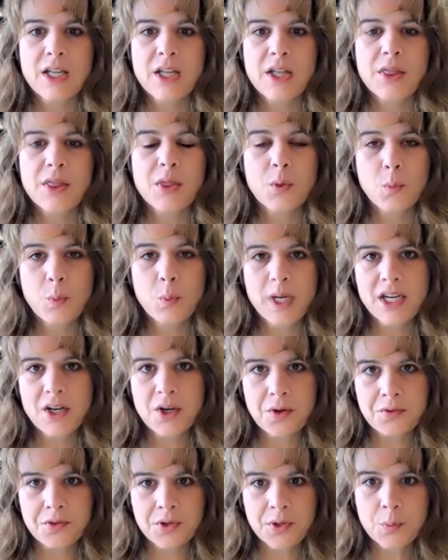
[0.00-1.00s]
The
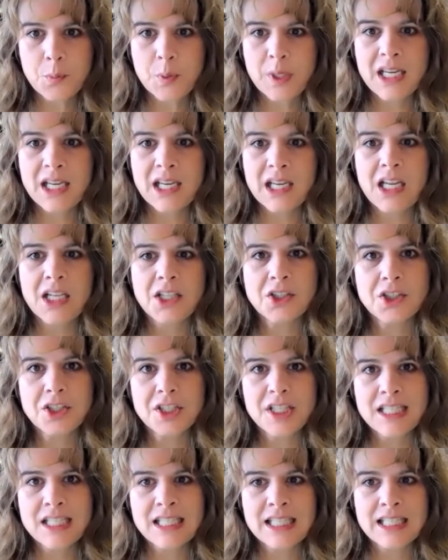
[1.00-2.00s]
week-over-week
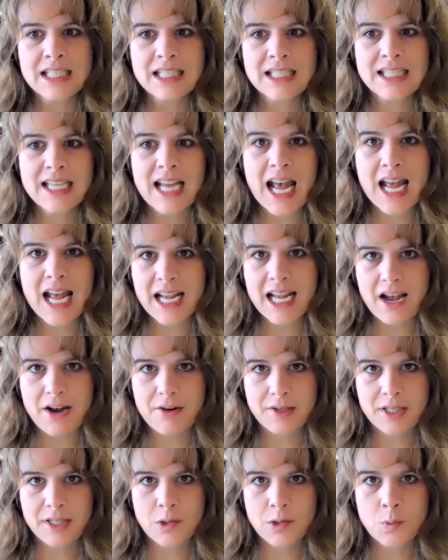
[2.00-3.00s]
increase in Scott
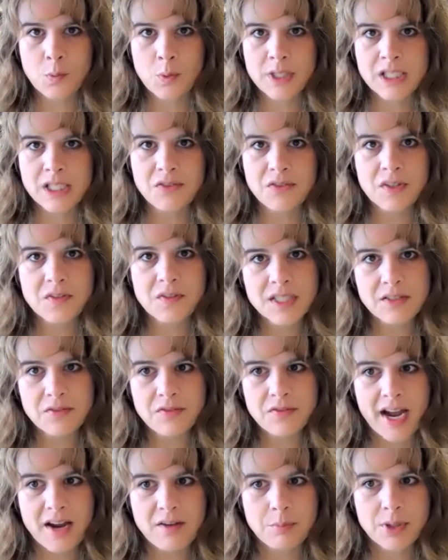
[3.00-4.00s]
County was
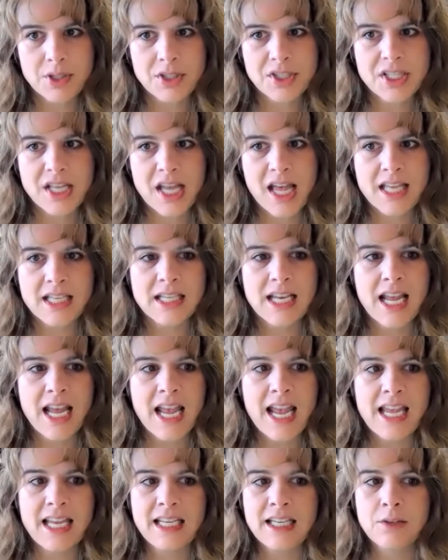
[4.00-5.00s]
55%,
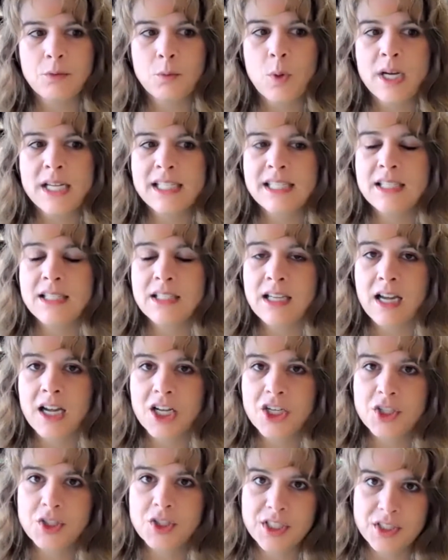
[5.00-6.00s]
and it was
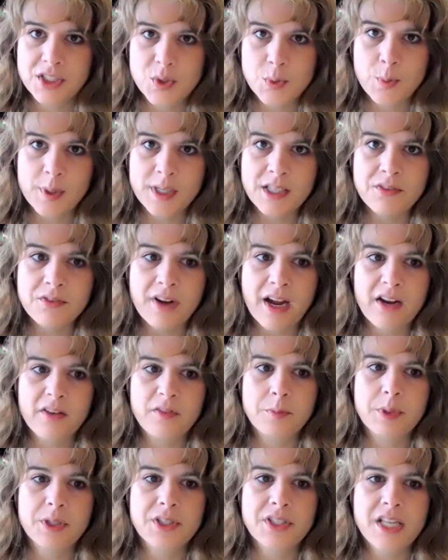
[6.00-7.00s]

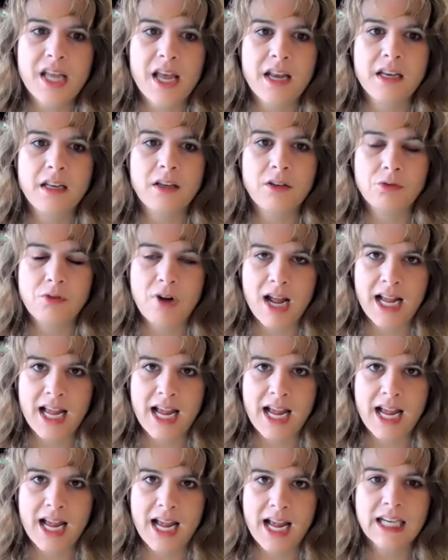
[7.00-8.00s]
125% in Rock
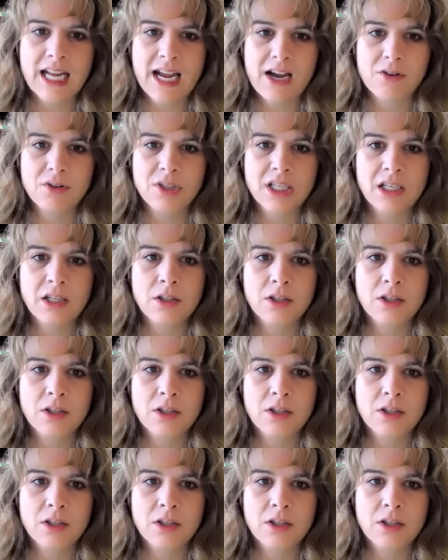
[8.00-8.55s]
Island County.